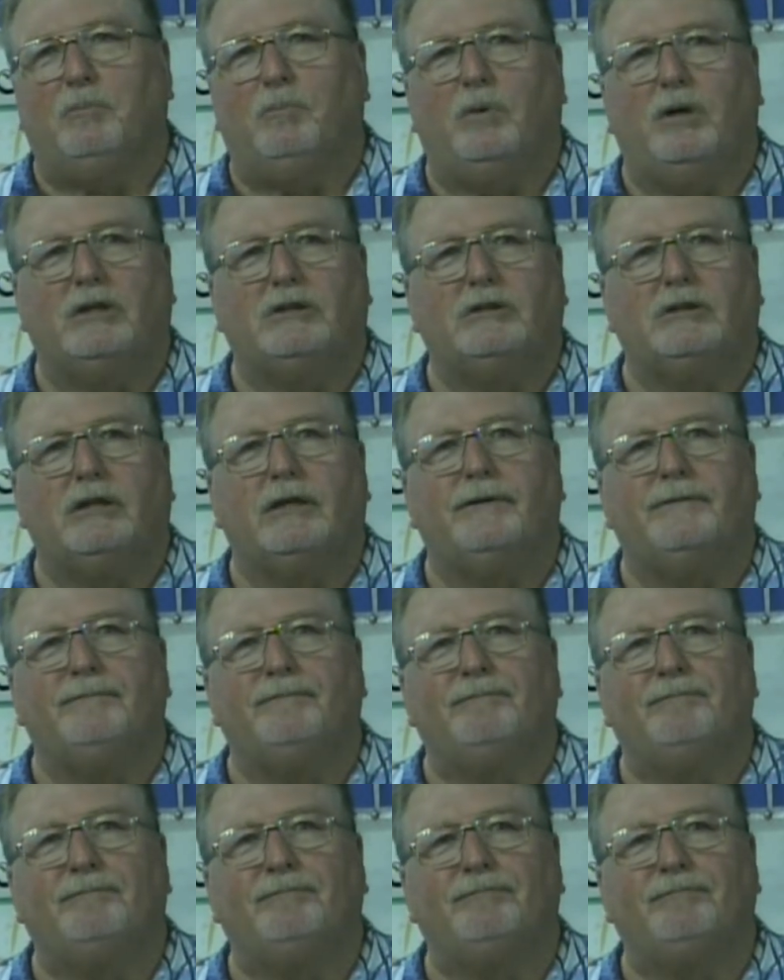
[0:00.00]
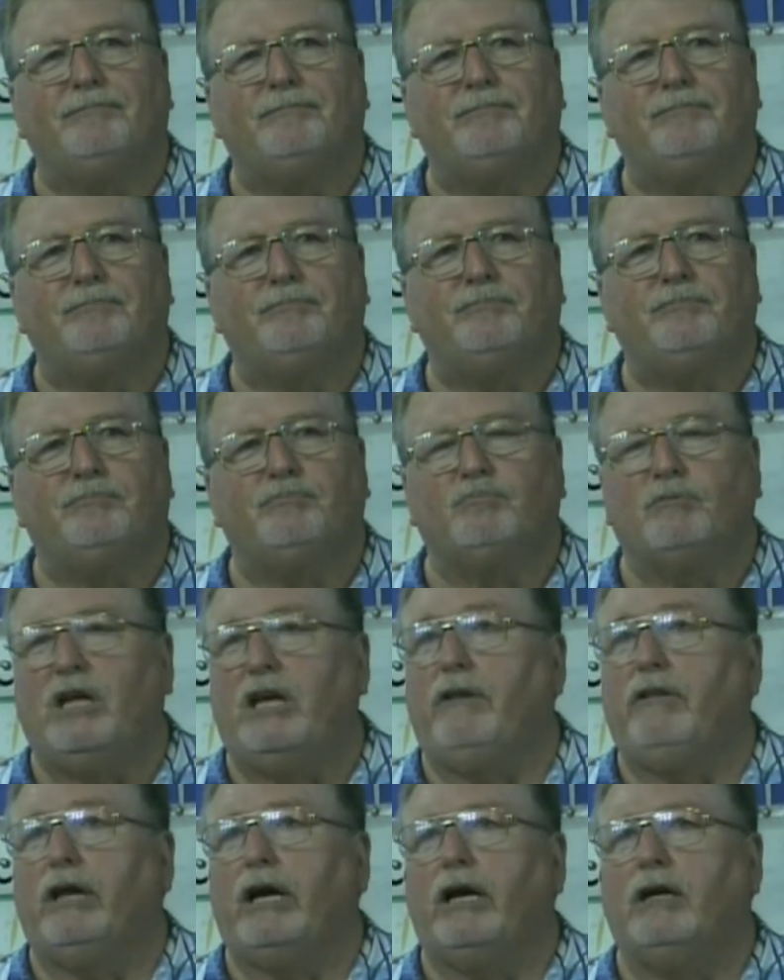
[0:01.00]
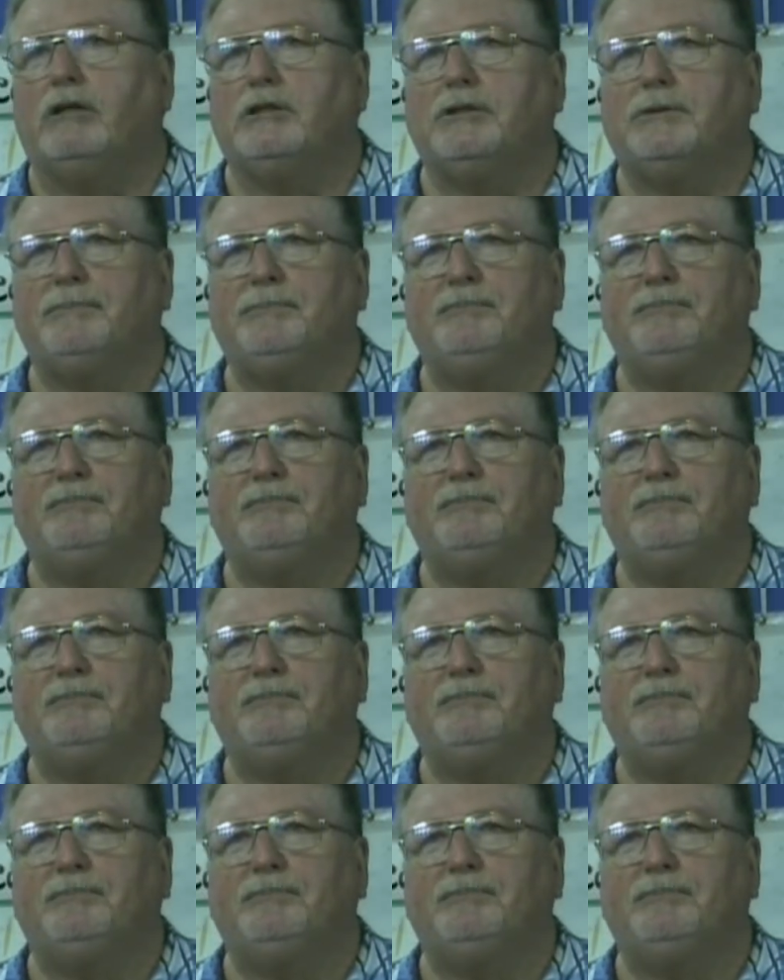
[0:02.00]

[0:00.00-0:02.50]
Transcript: But anything else?